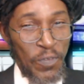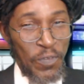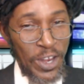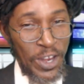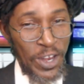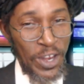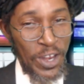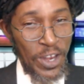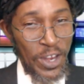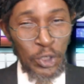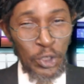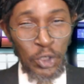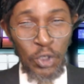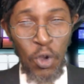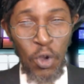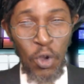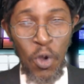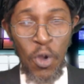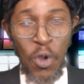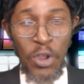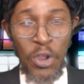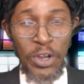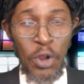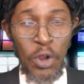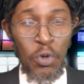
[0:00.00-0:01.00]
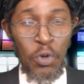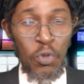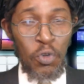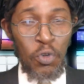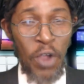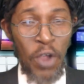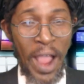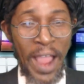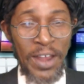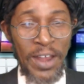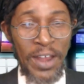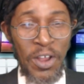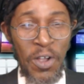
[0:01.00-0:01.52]
video showing a
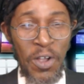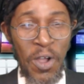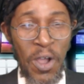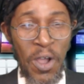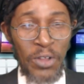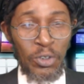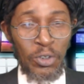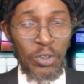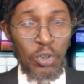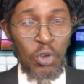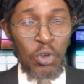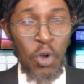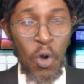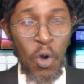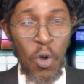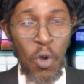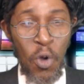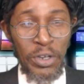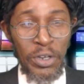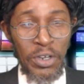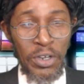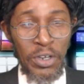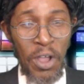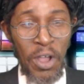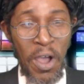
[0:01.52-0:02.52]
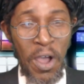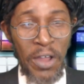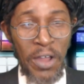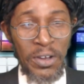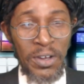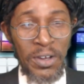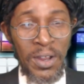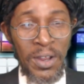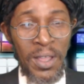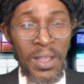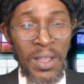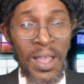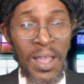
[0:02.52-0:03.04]
rider going
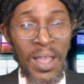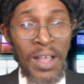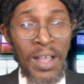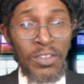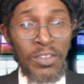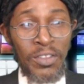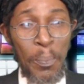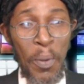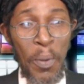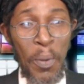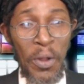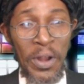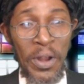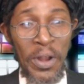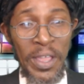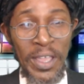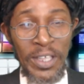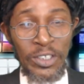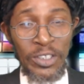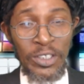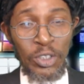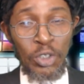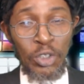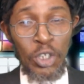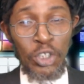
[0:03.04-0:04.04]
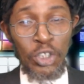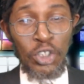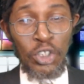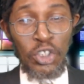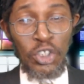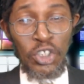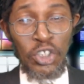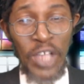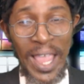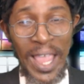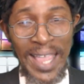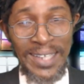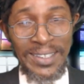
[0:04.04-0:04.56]
on the police
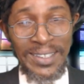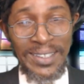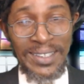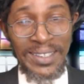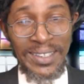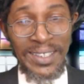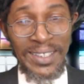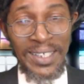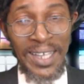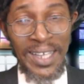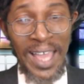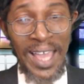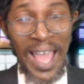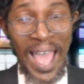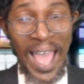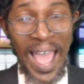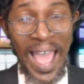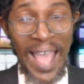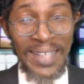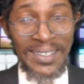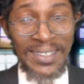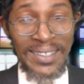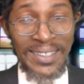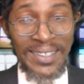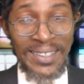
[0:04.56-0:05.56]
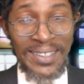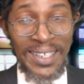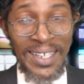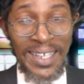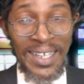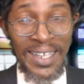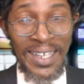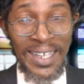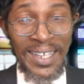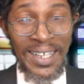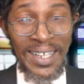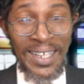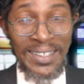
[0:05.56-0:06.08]
chase as
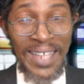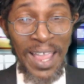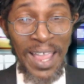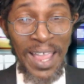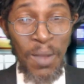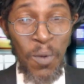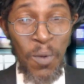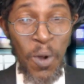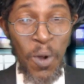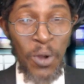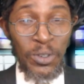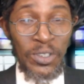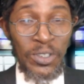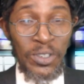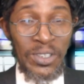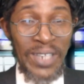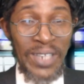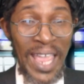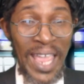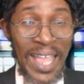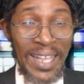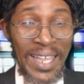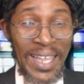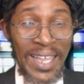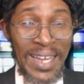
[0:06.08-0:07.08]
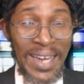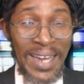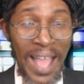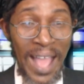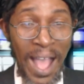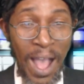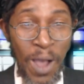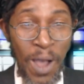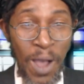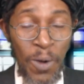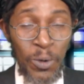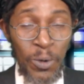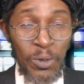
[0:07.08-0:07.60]
they were taken
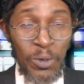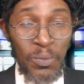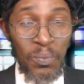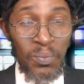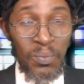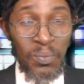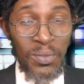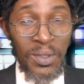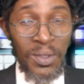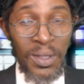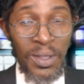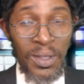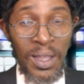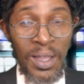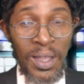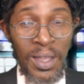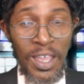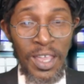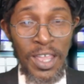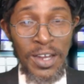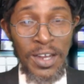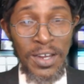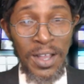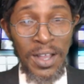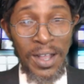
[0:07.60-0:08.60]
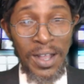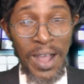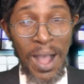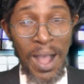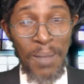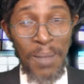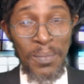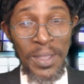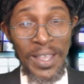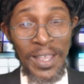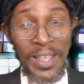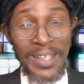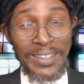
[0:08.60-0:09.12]
out.
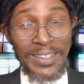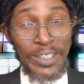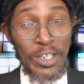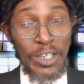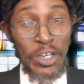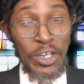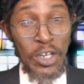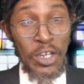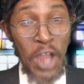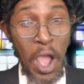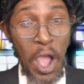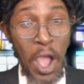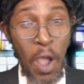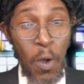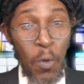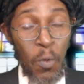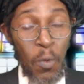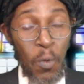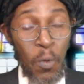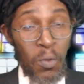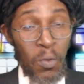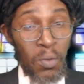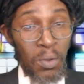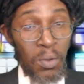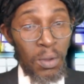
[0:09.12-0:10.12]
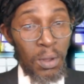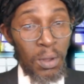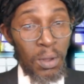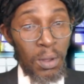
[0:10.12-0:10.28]
INDECOM is now